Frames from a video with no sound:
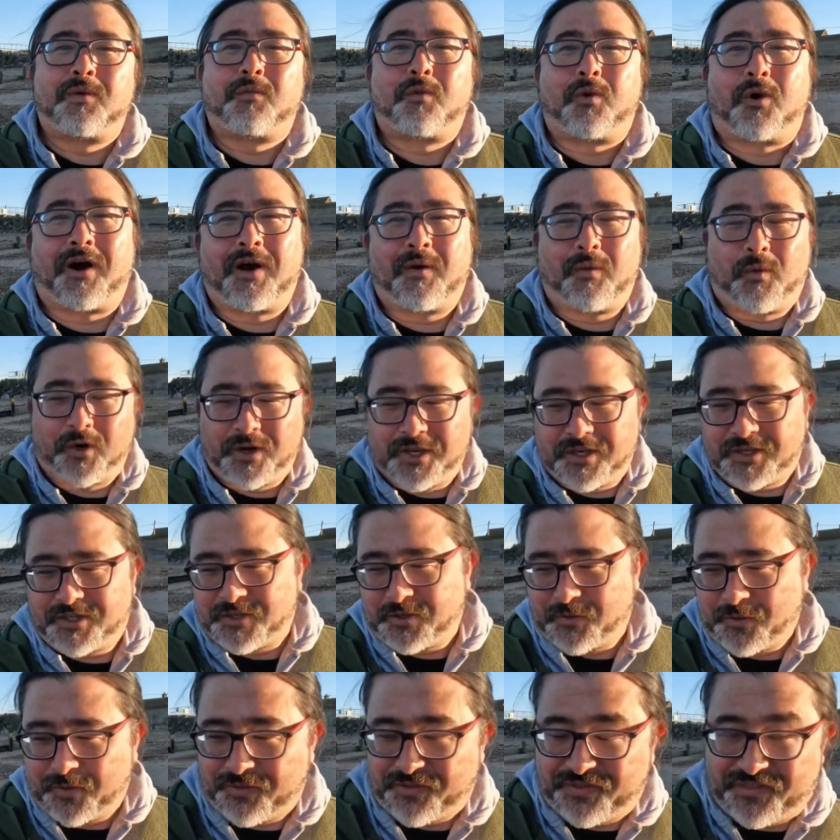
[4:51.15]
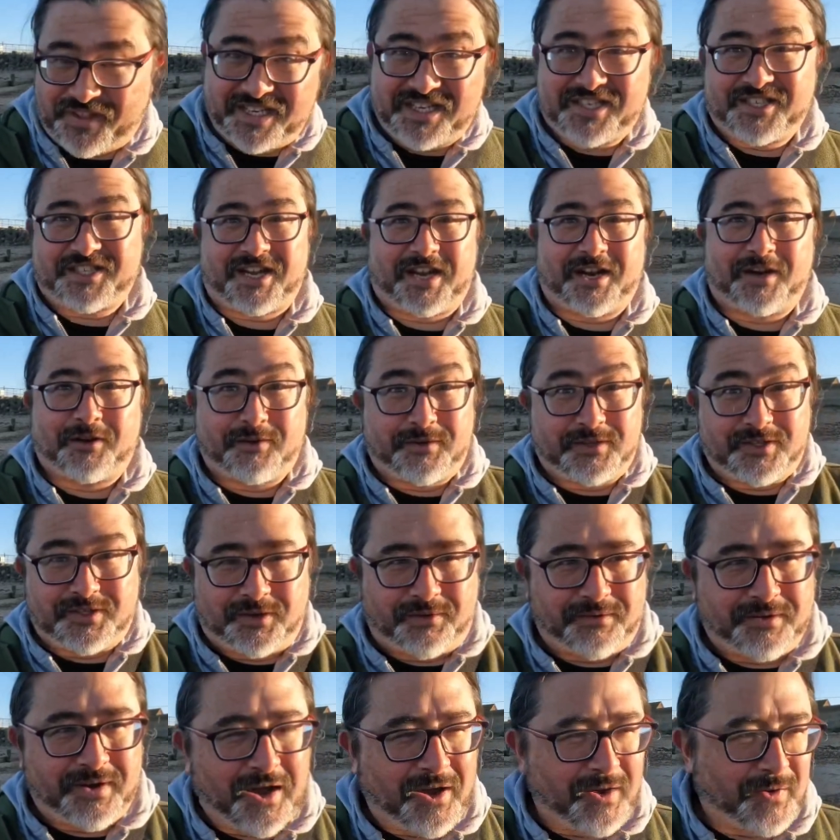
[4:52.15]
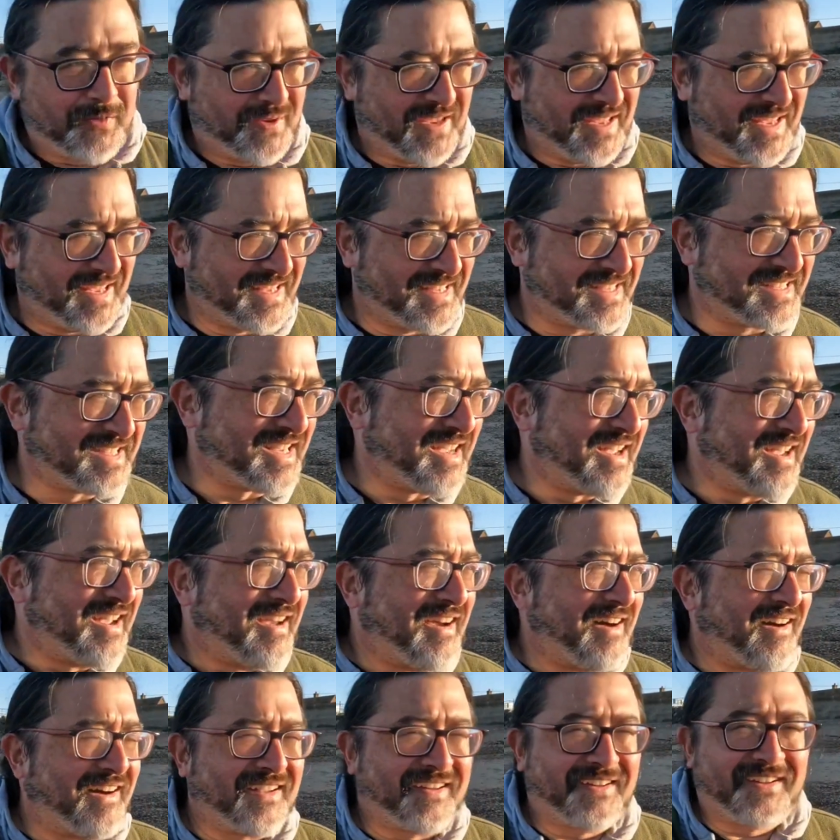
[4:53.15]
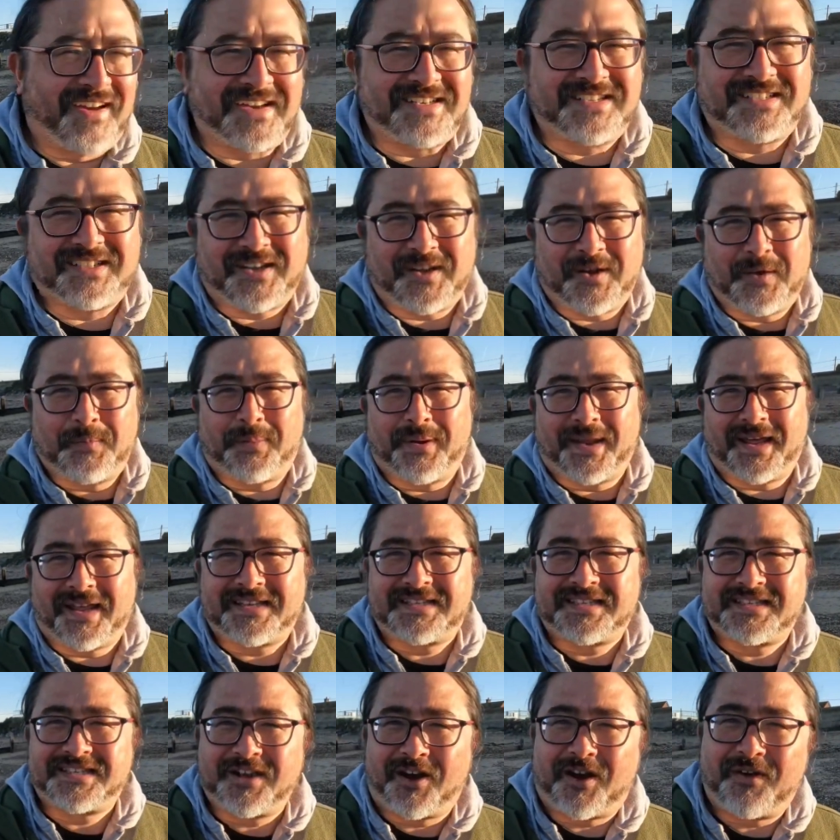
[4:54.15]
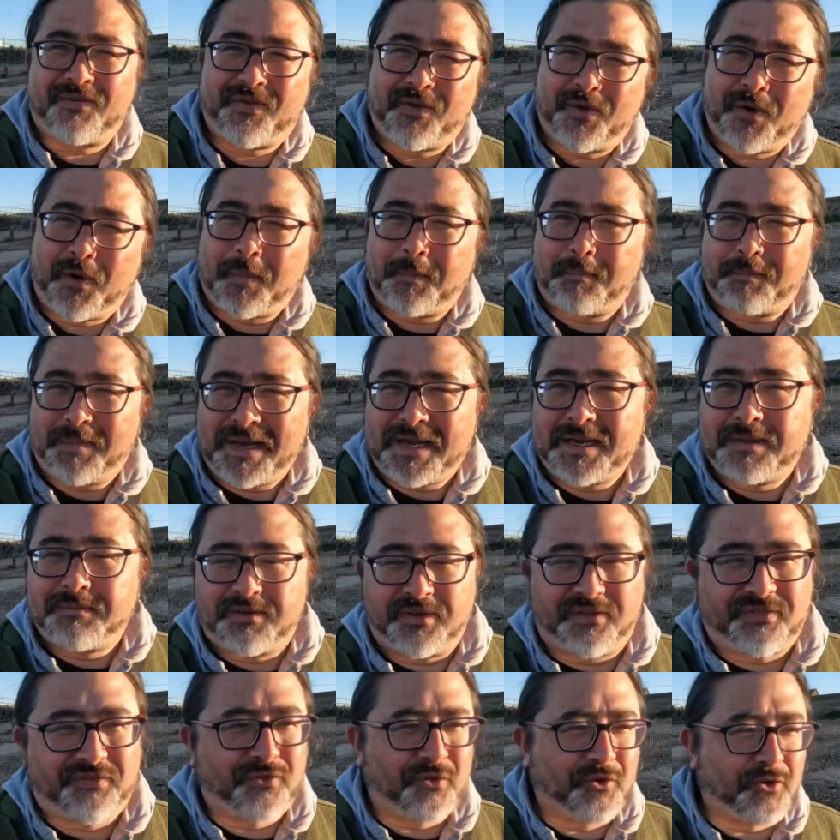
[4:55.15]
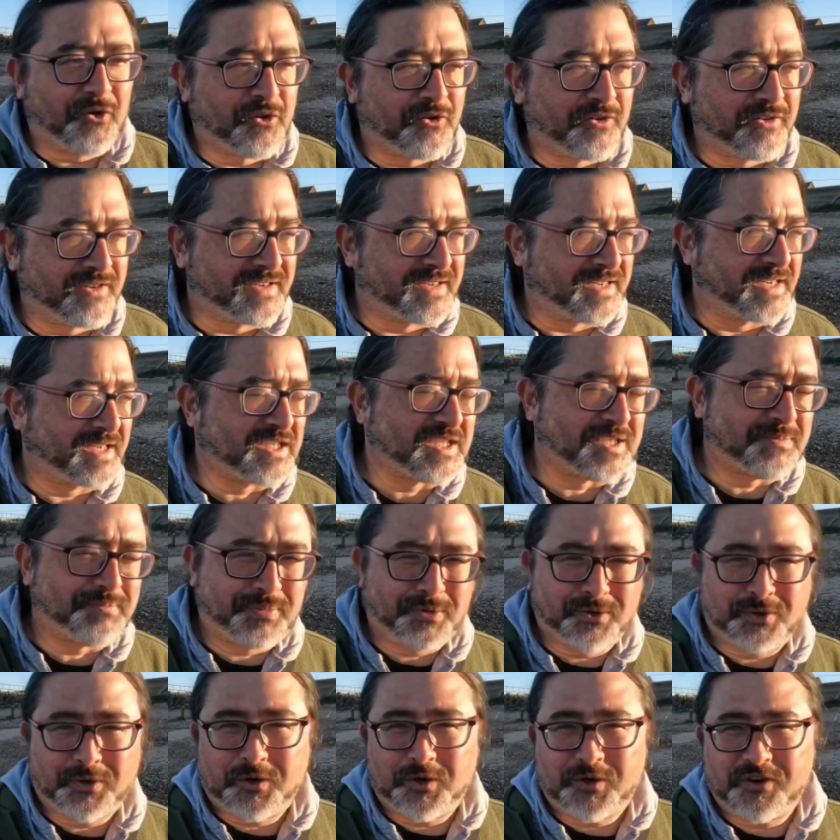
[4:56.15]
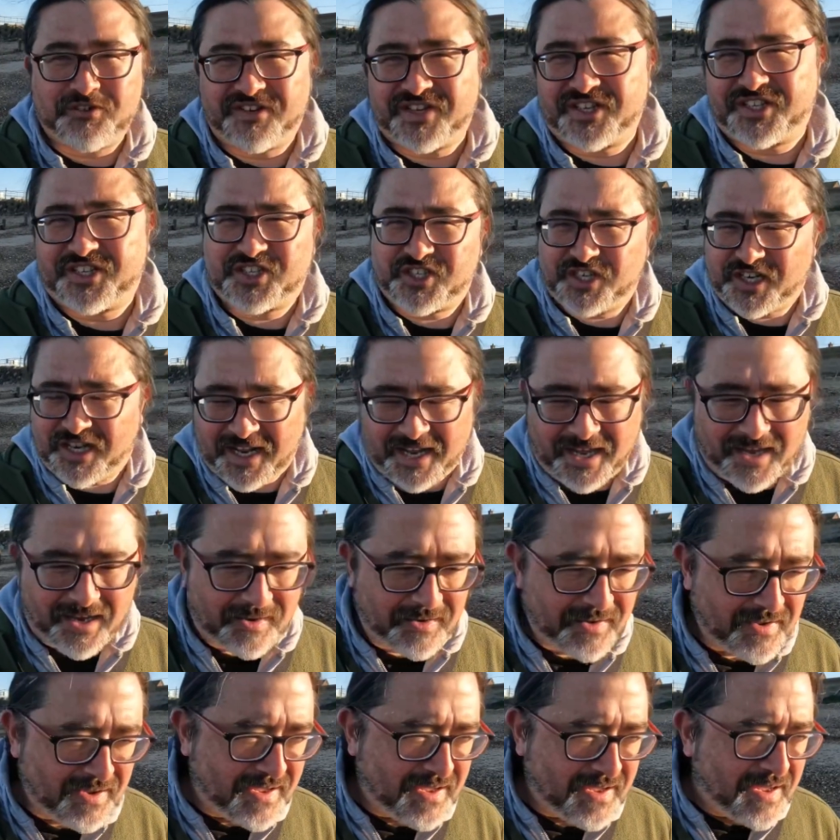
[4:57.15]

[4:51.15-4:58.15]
What I want to do on this channel, as you'll know, is I like to go places I've not been before and explore and chill out.